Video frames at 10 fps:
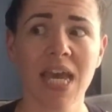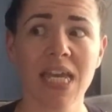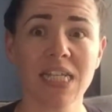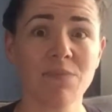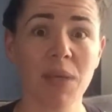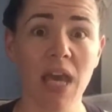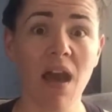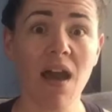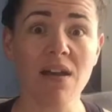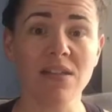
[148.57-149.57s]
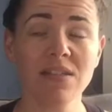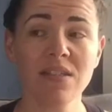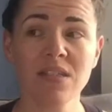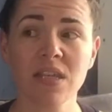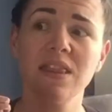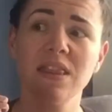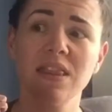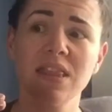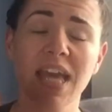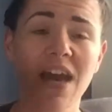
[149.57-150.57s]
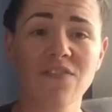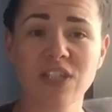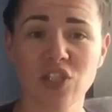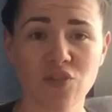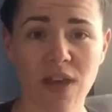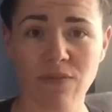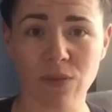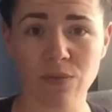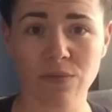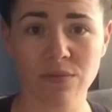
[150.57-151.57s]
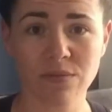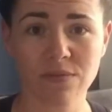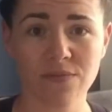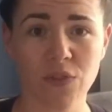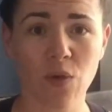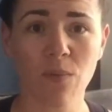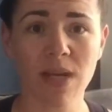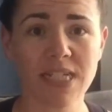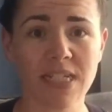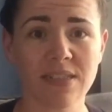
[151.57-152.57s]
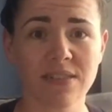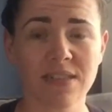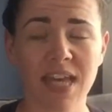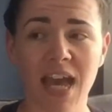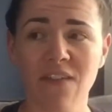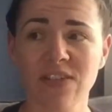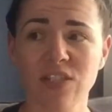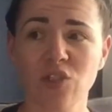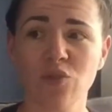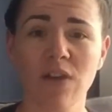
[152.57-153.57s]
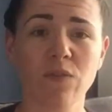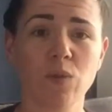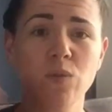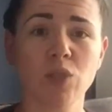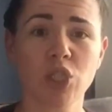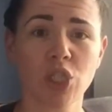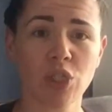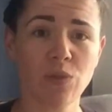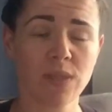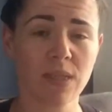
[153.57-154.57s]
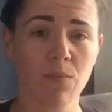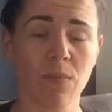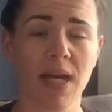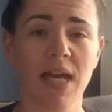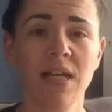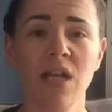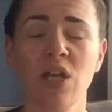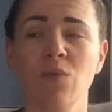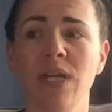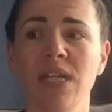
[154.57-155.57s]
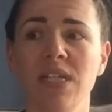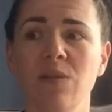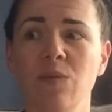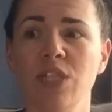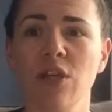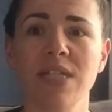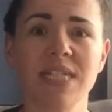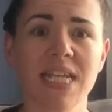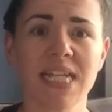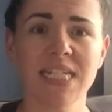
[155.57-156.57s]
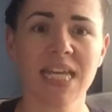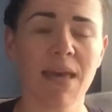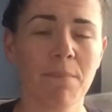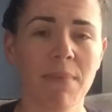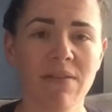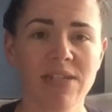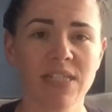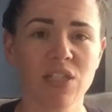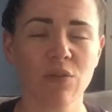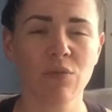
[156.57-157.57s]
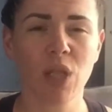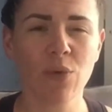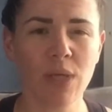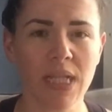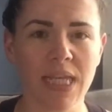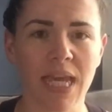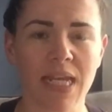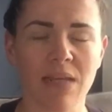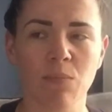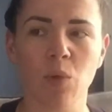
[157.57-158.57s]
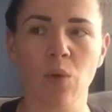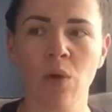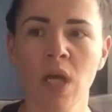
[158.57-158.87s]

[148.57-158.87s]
is because they're having to travel for your wedding. They're having to travel to somewhere. We don't tend to get married so locally anymore.